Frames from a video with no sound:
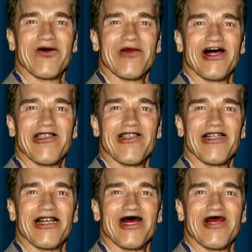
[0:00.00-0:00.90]
And then
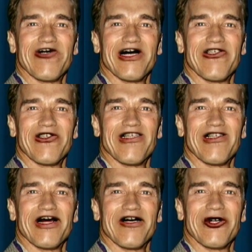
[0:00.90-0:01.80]
I rushed the
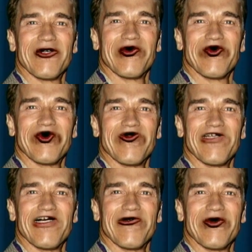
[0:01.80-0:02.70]
stage and took all the
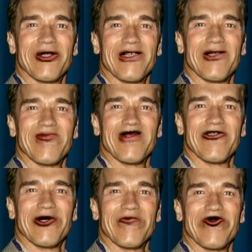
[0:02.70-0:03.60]
issues and smashed
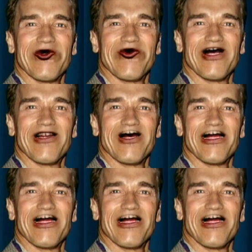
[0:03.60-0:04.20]
them all together